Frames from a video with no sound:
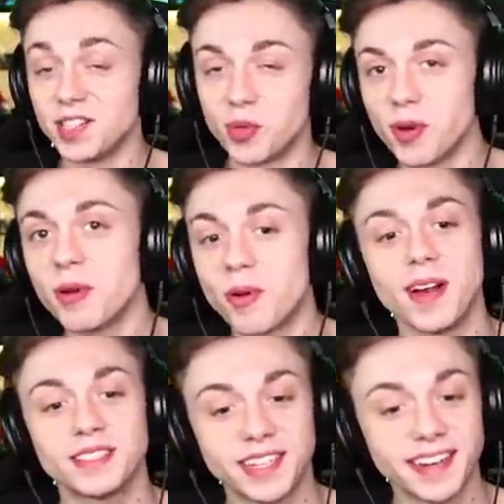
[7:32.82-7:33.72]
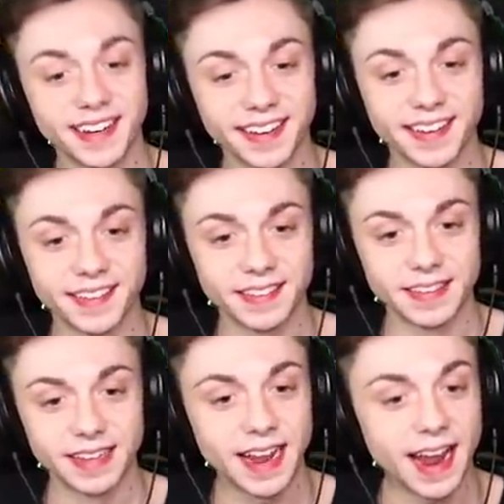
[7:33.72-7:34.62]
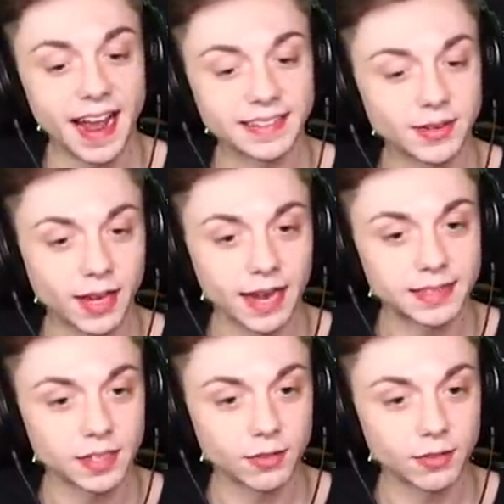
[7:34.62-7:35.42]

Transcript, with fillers: is the real question. Ah, it's okay. It's